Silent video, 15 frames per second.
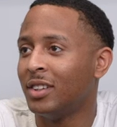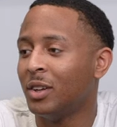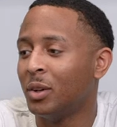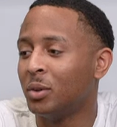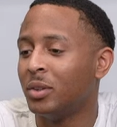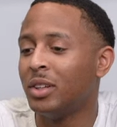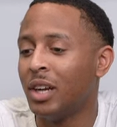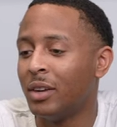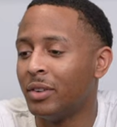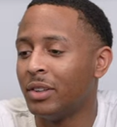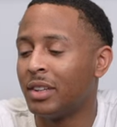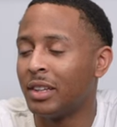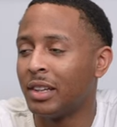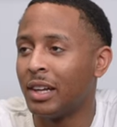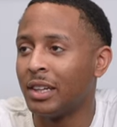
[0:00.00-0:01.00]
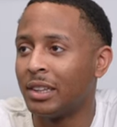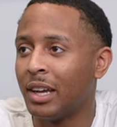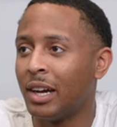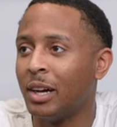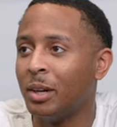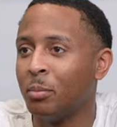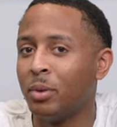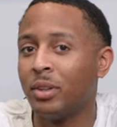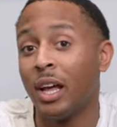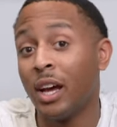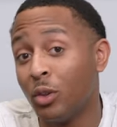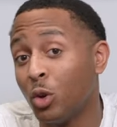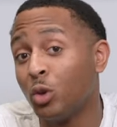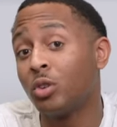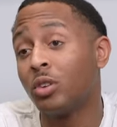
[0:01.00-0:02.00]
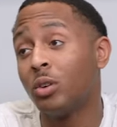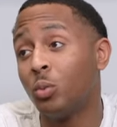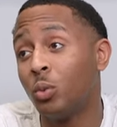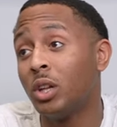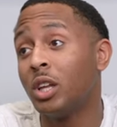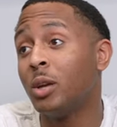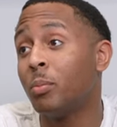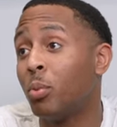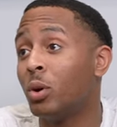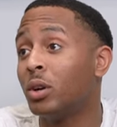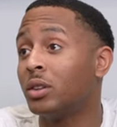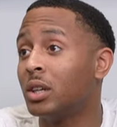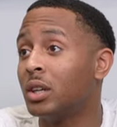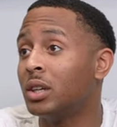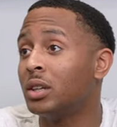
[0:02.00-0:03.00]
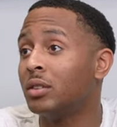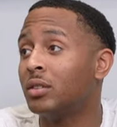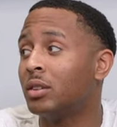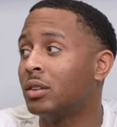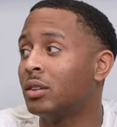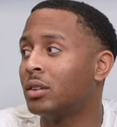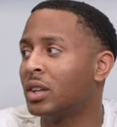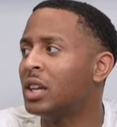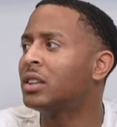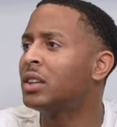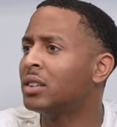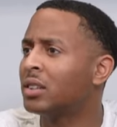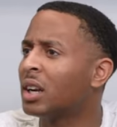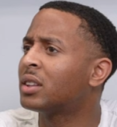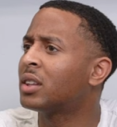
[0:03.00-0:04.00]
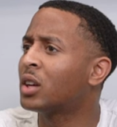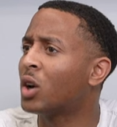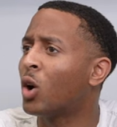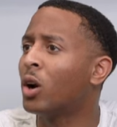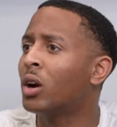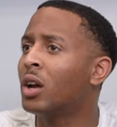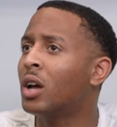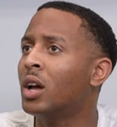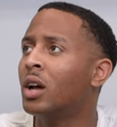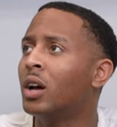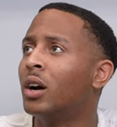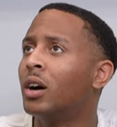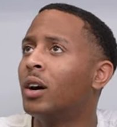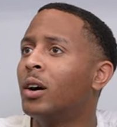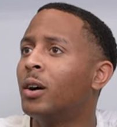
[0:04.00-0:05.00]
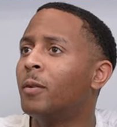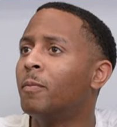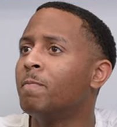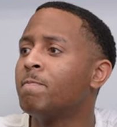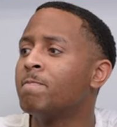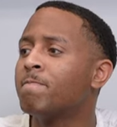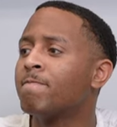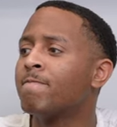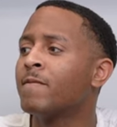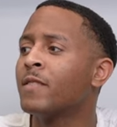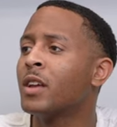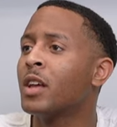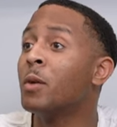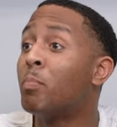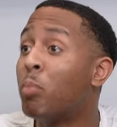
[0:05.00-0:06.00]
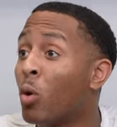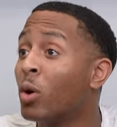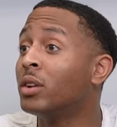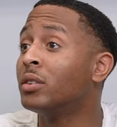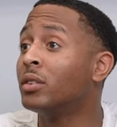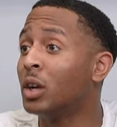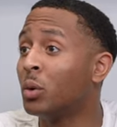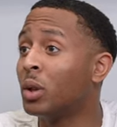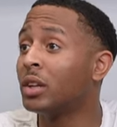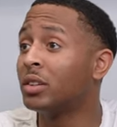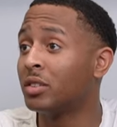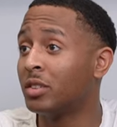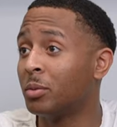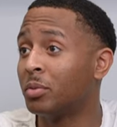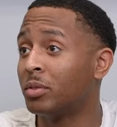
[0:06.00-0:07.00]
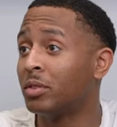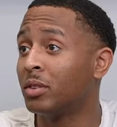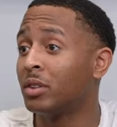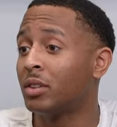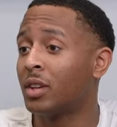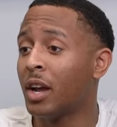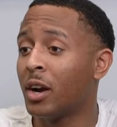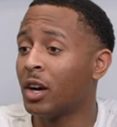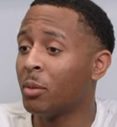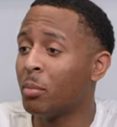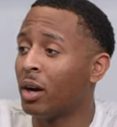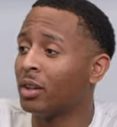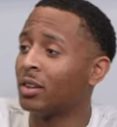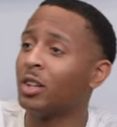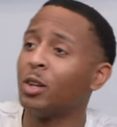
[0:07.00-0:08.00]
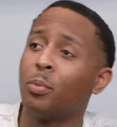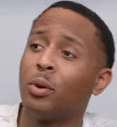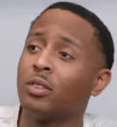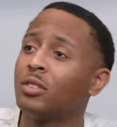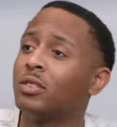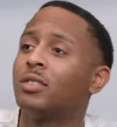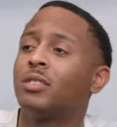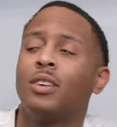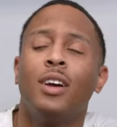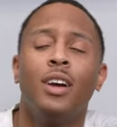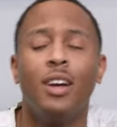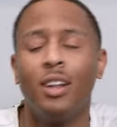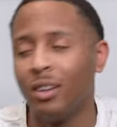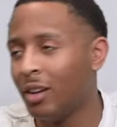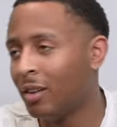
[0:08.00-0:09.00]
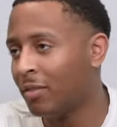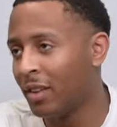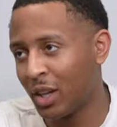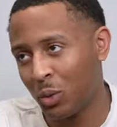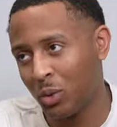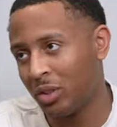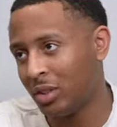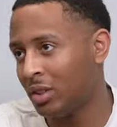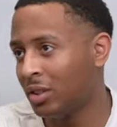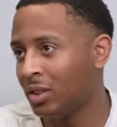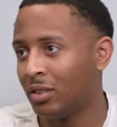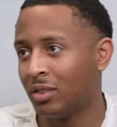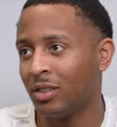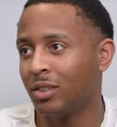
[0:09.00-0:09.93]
you know, did everything like that. But those are really important things and key things that I think are important in relationships. Caring about the other person's love languages,